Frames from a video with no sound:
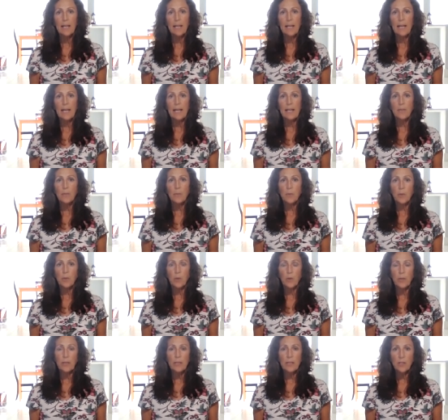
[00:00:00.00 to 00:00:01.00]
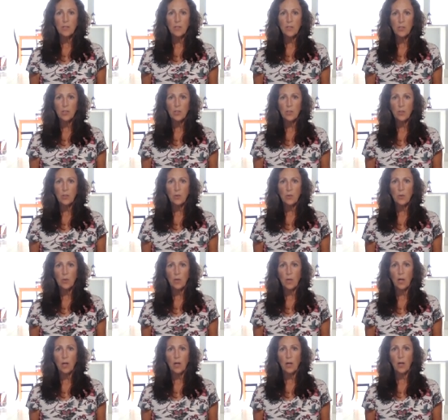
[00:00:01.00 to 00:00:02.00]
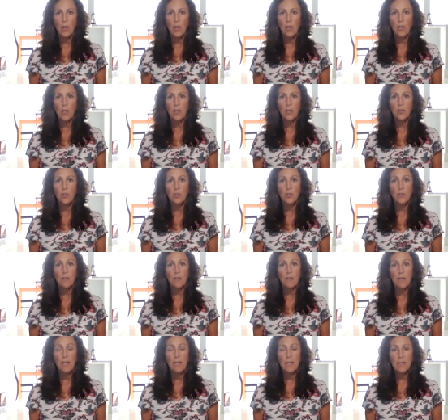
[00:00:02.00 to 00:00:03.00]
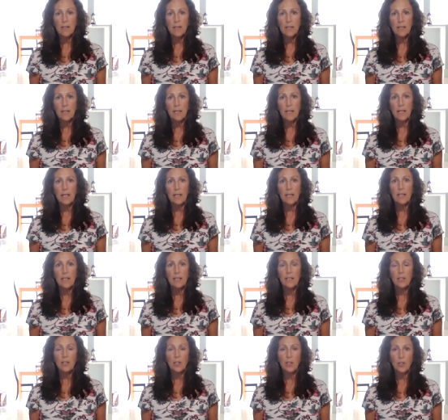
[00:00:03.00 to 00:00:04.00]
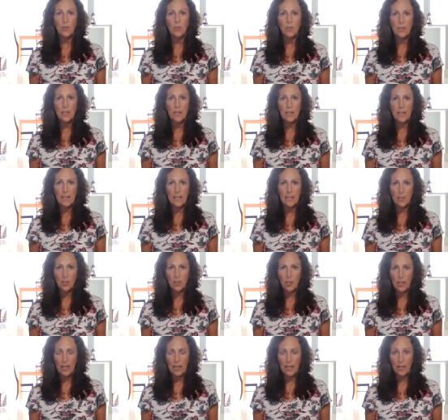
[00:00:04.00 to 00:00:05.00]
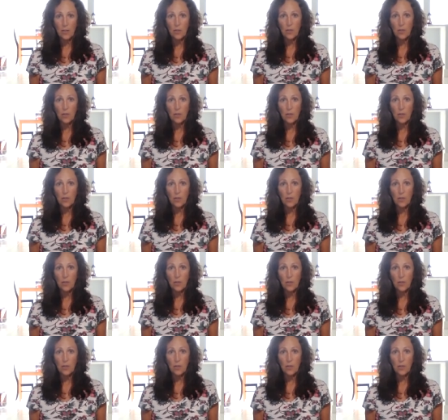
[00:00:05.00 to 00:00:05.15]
And we're going to do our Shavasana using a chair.